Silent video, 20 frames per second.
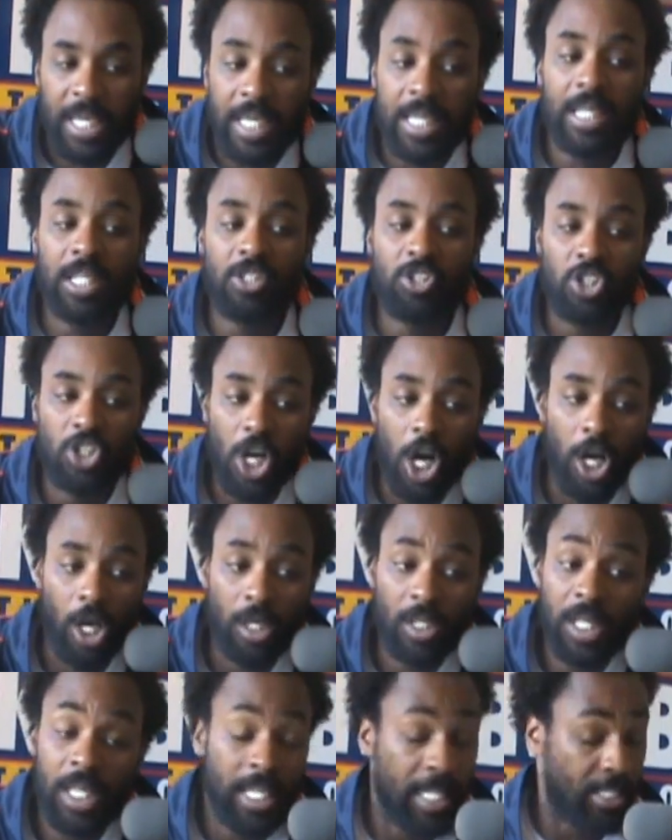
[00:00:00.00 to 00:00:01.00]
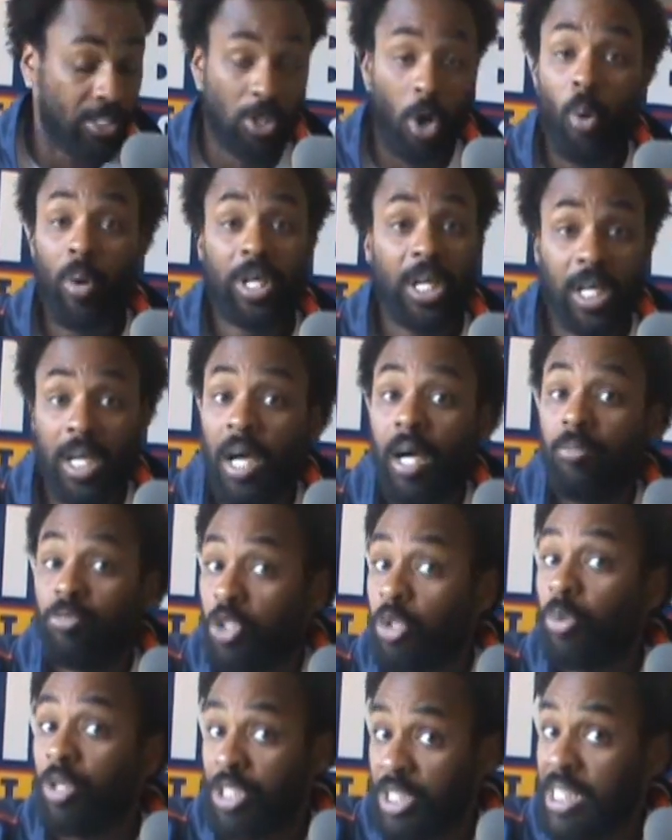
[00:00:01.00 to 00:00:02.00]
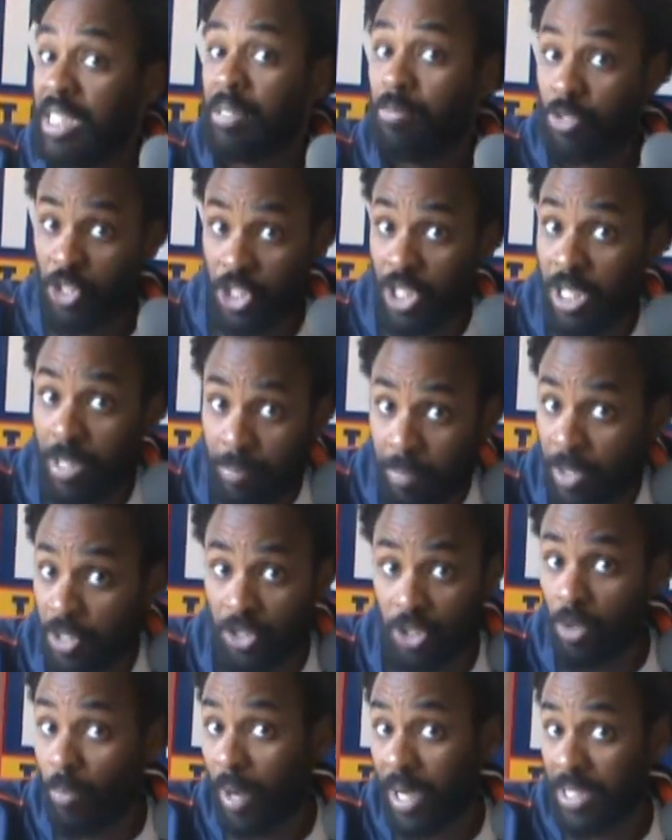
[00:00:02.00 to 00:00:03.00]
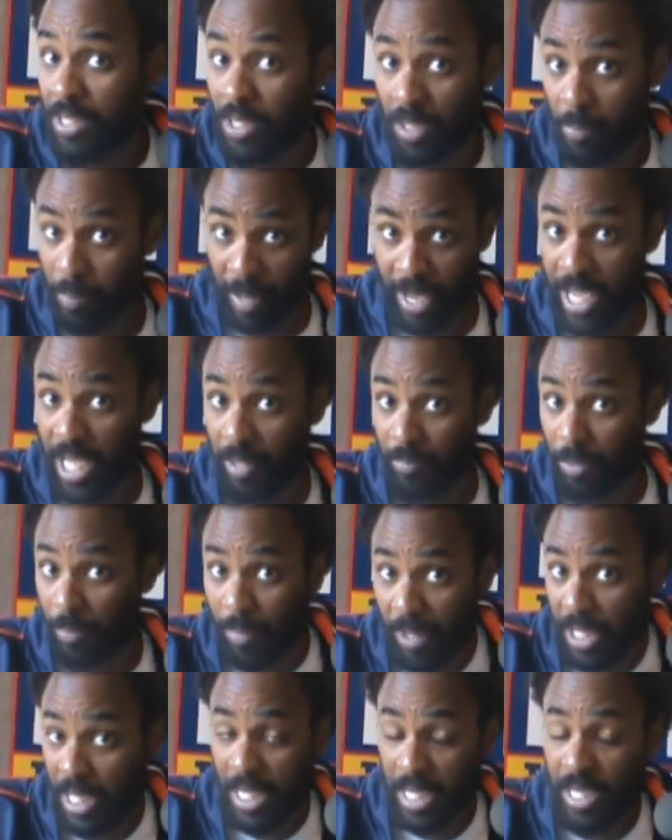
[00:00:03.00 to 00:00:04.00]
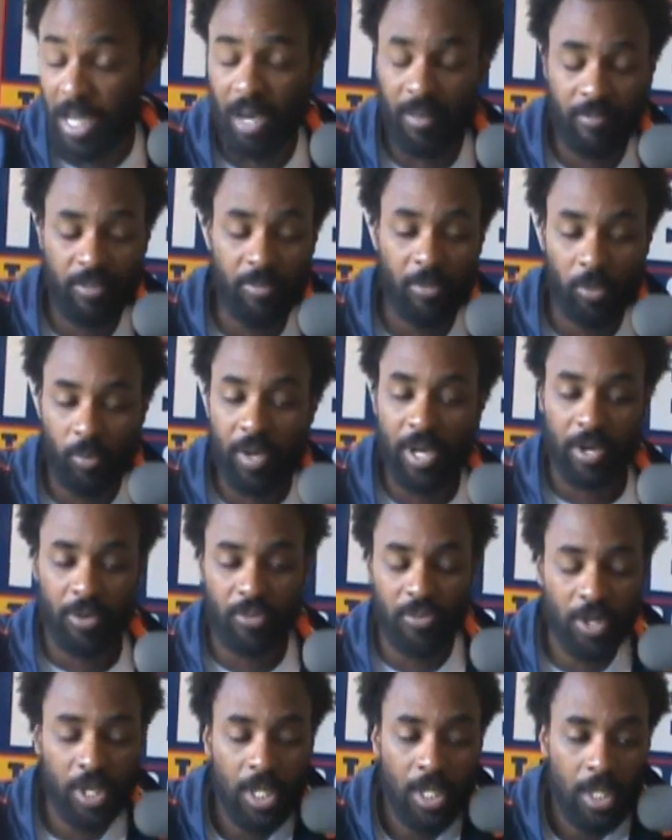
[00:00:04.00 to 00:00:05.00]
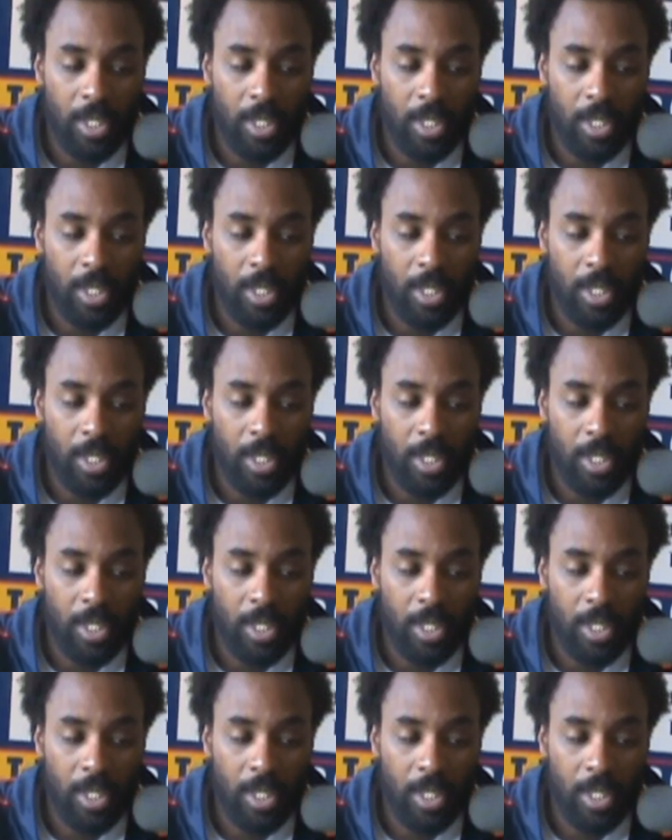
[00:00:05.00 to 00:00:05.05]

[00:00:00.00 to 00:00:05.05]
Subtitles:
he is young, is going to come to a team cheap because nobody's going to pay him the money he got from the Raiders,